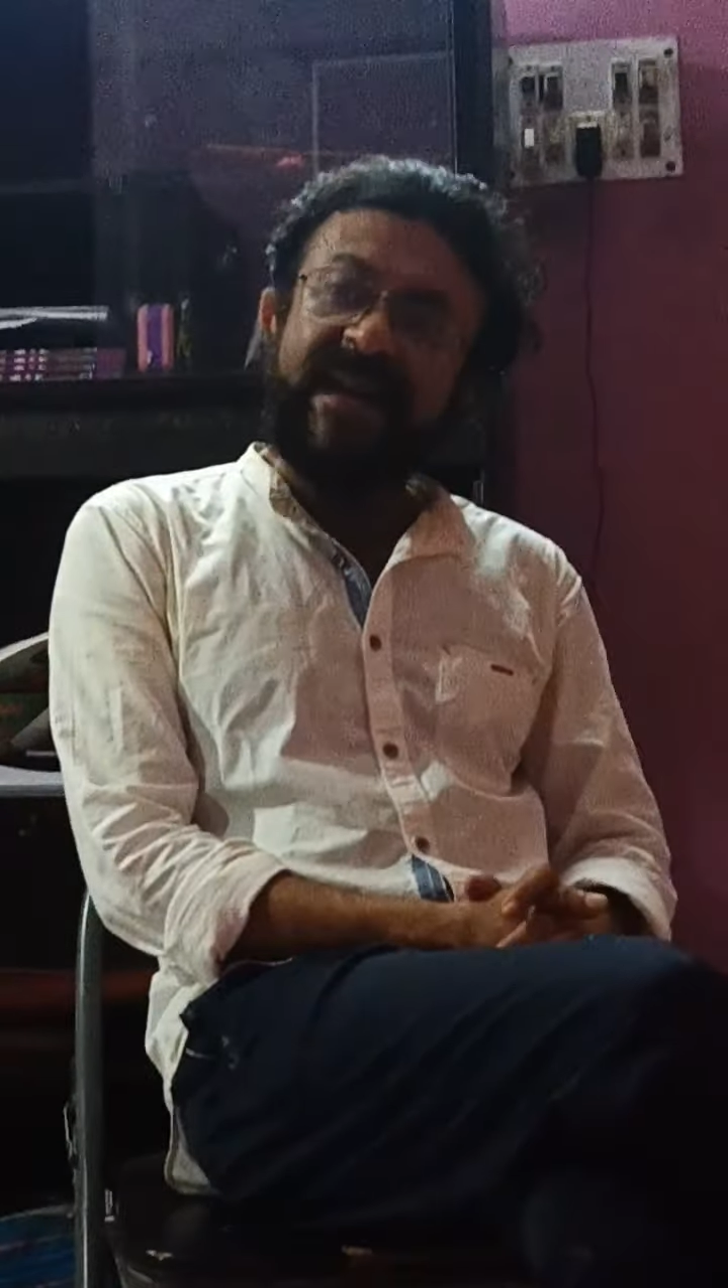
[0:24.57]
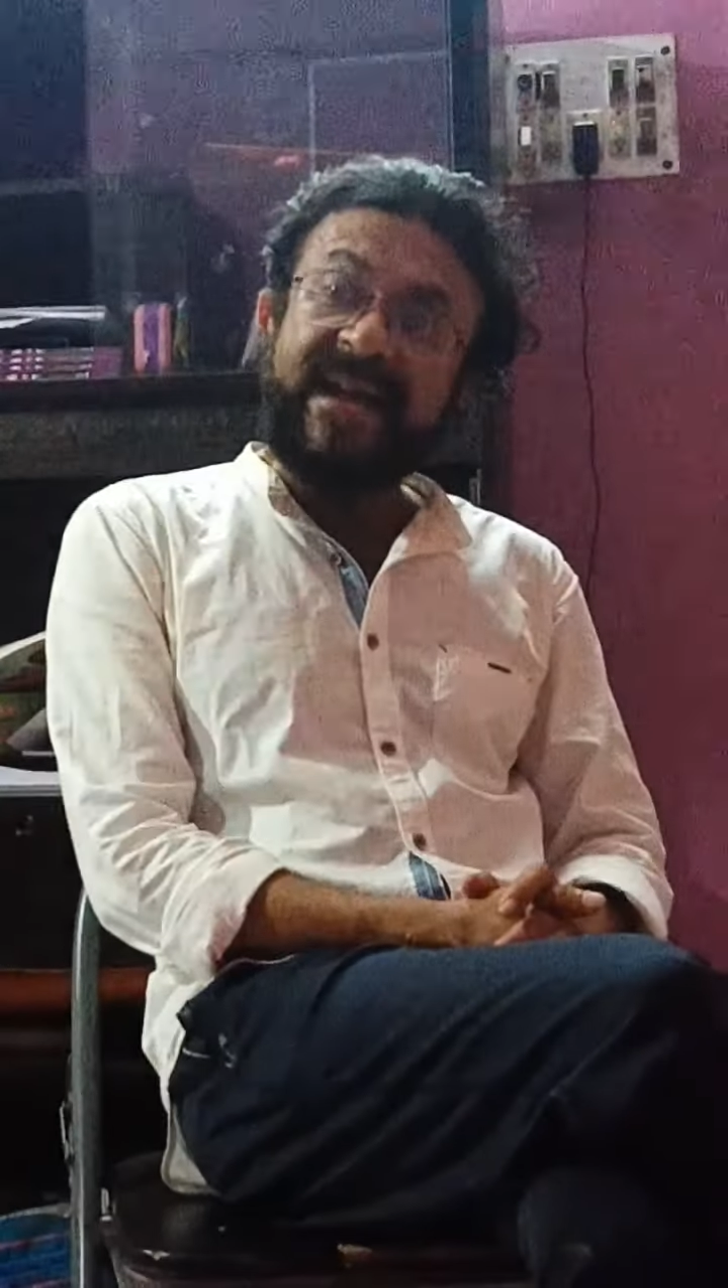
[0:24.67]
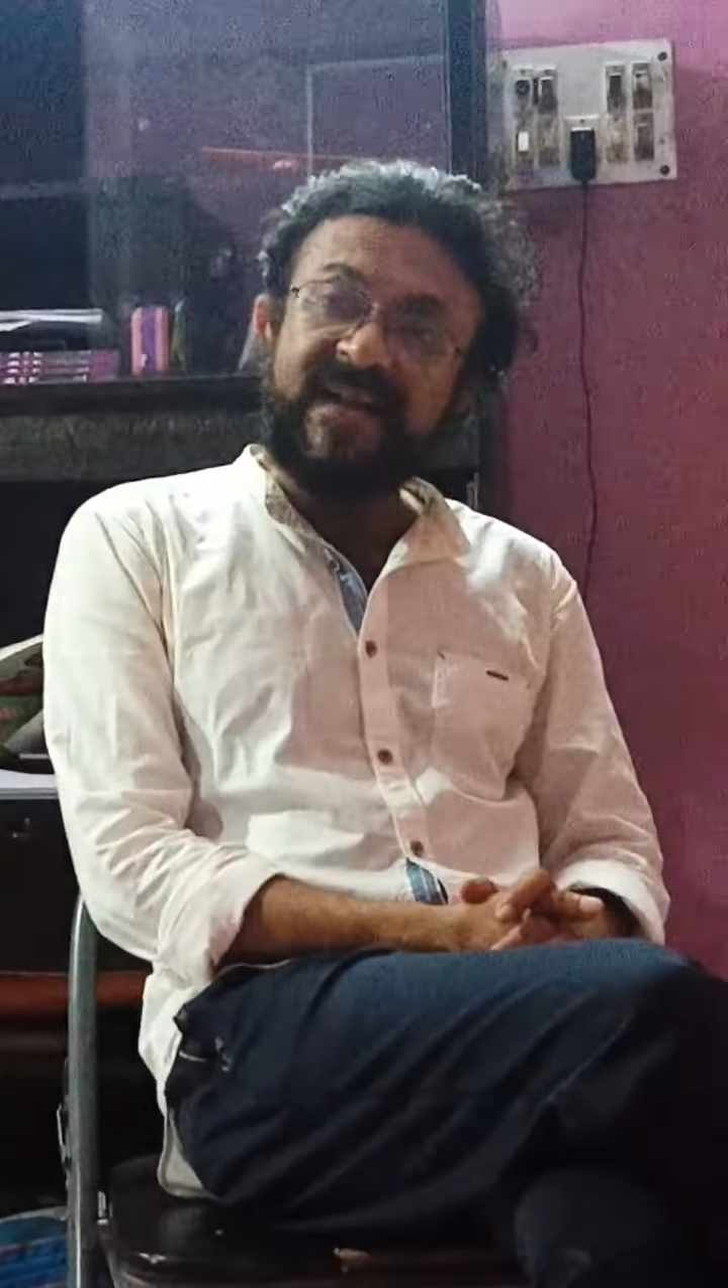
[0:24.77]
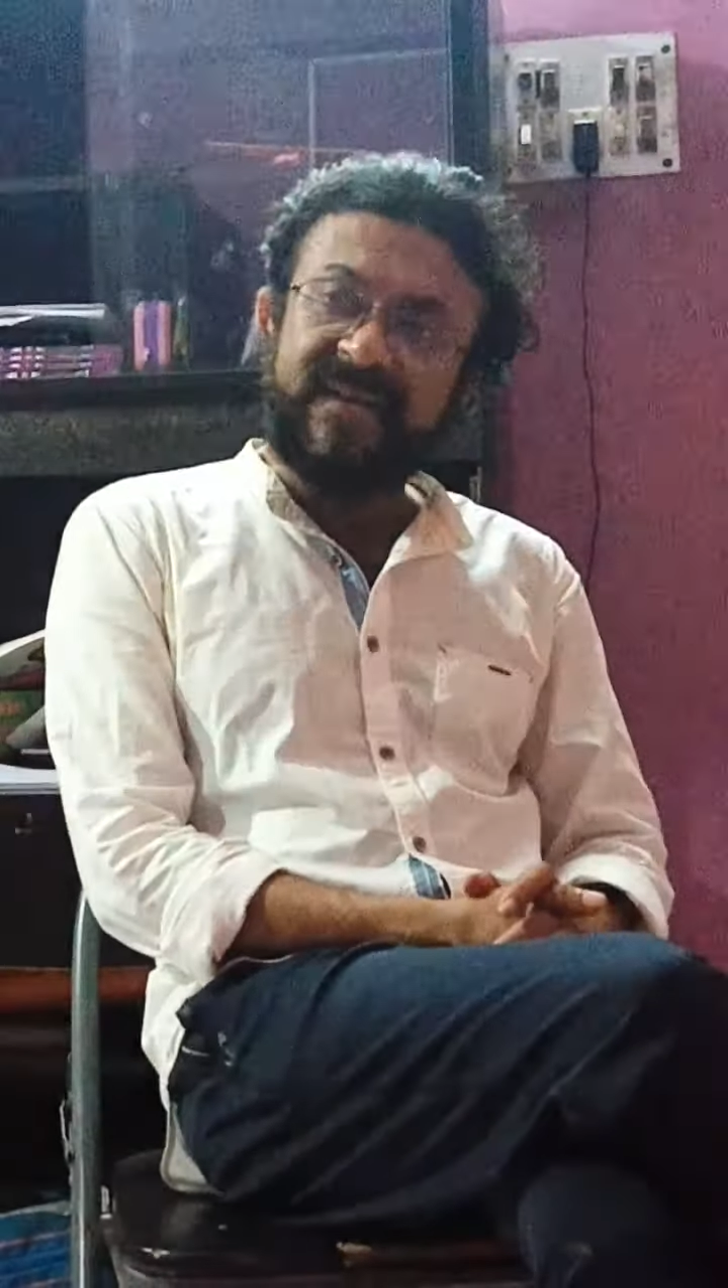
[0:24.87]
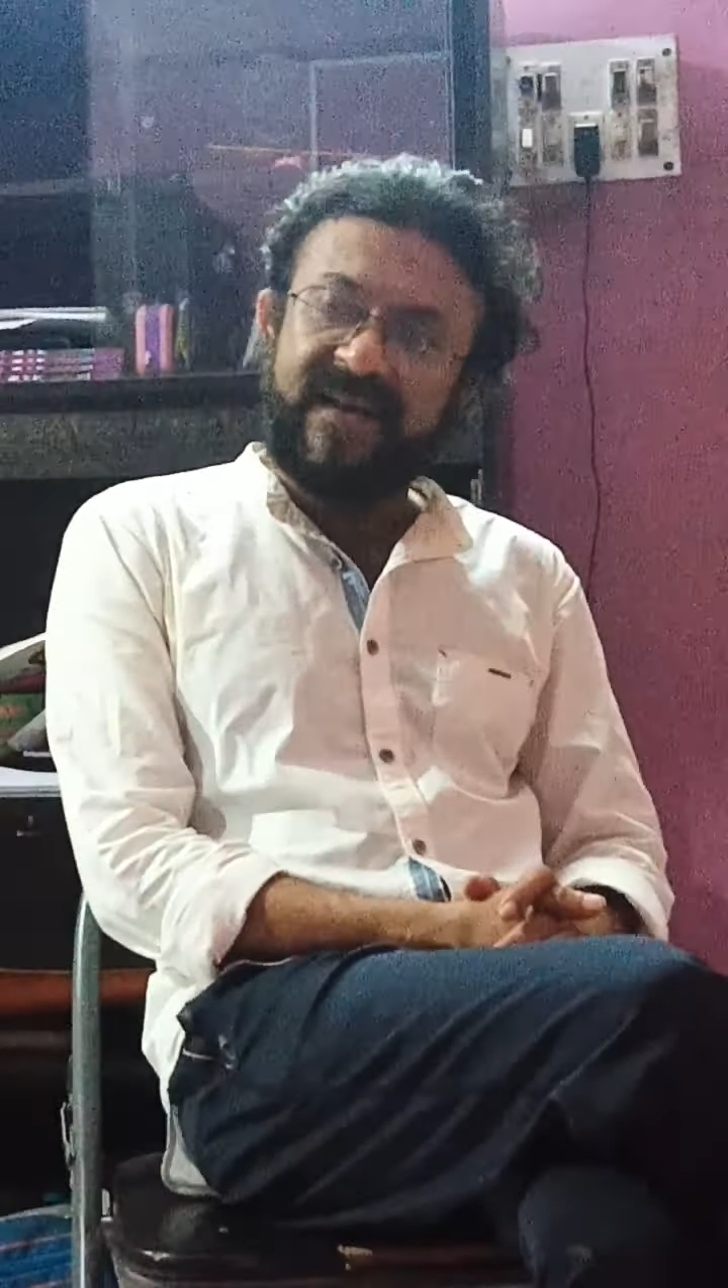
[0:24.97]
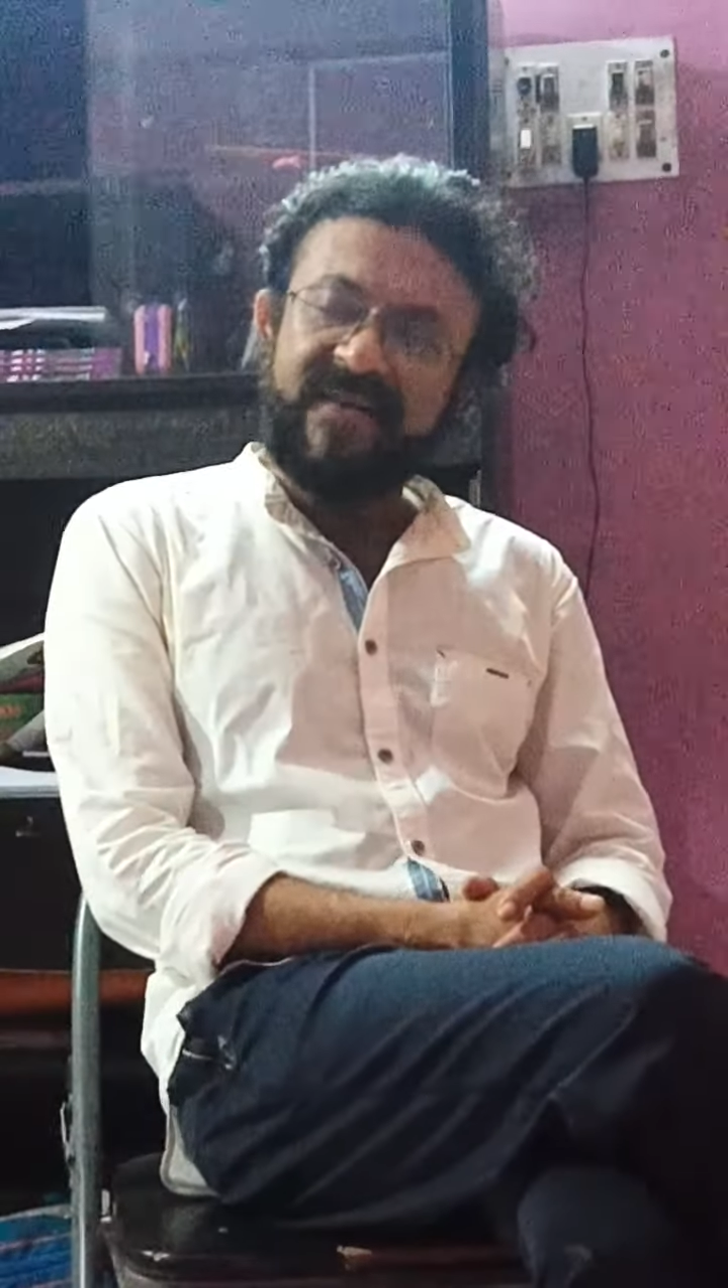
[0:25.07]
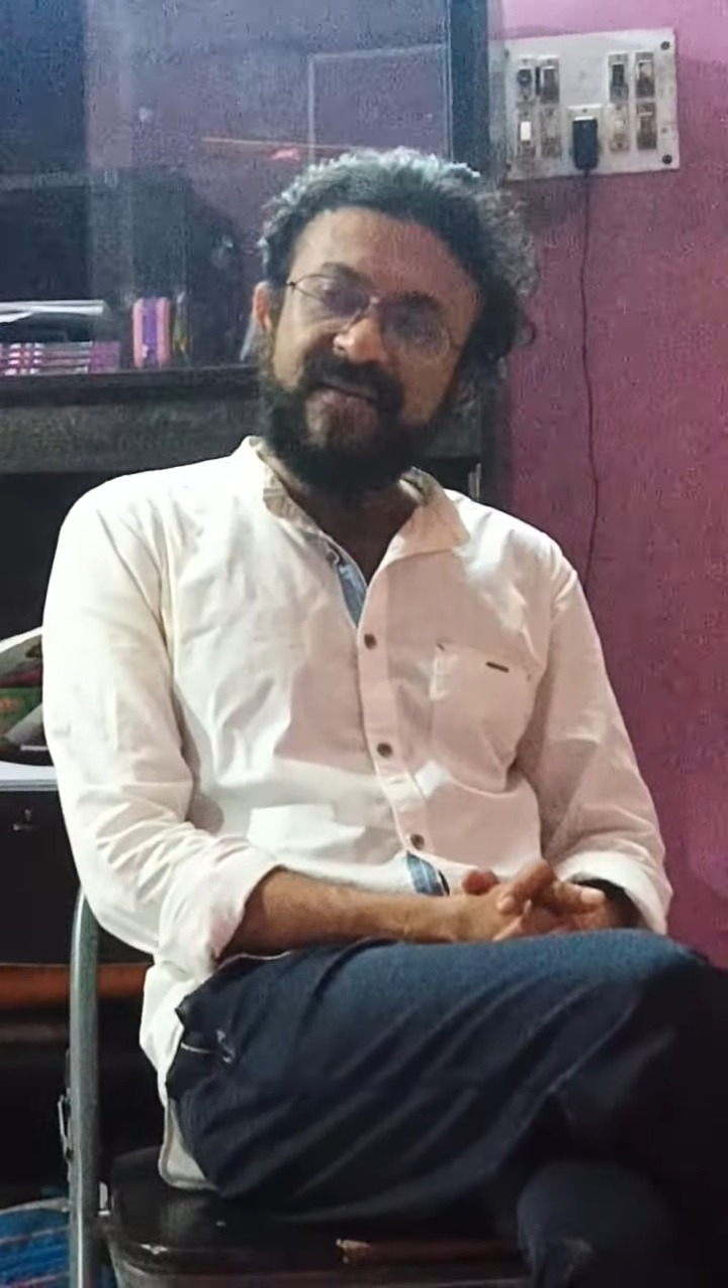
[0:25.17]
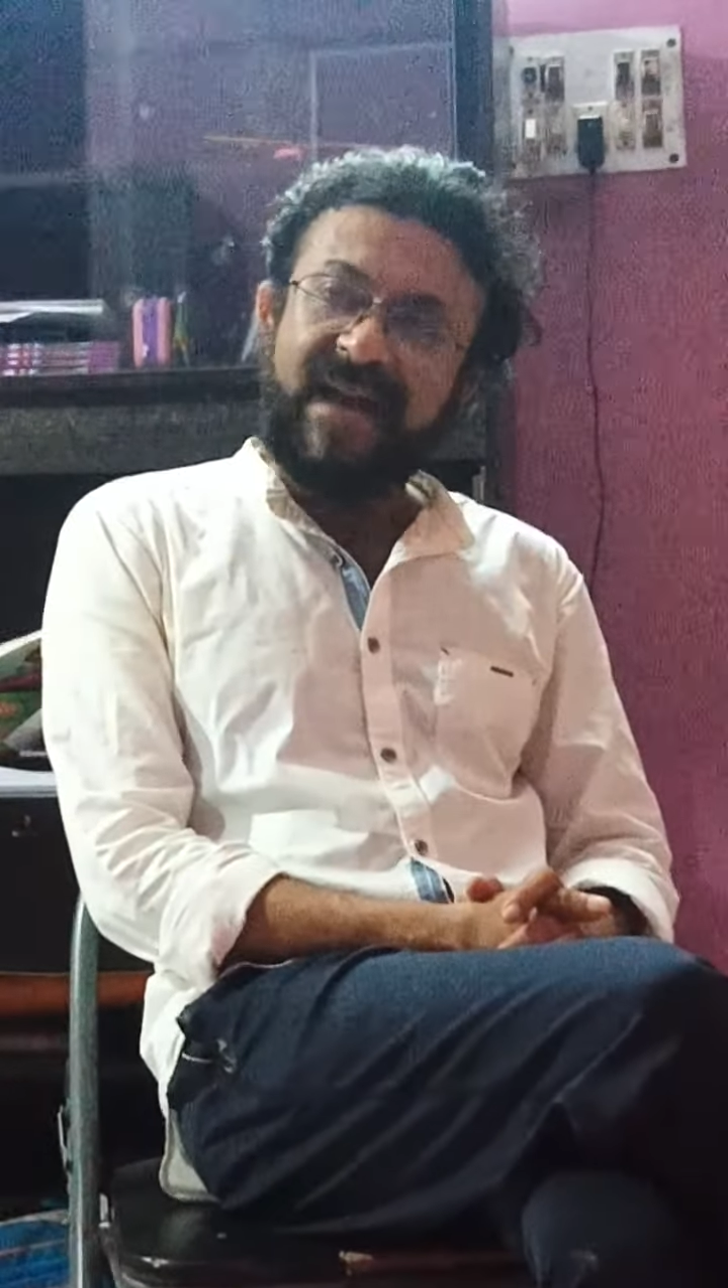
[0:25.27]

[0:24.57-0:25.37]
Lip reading: anything